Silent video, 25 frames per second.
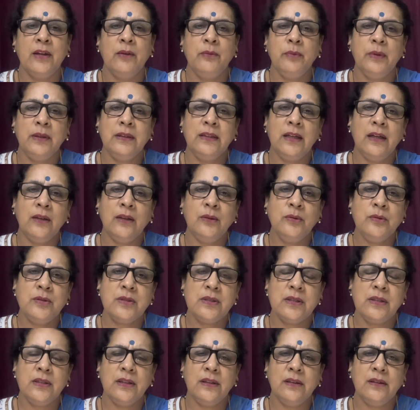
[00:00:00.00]

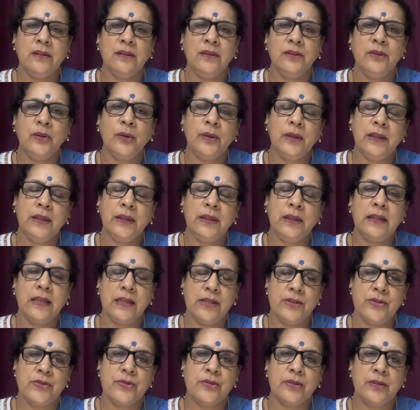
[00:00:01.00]
without your
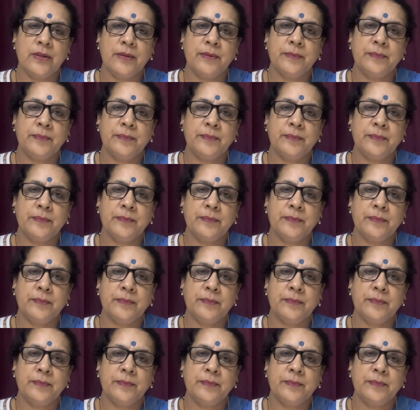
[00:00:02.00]
intention.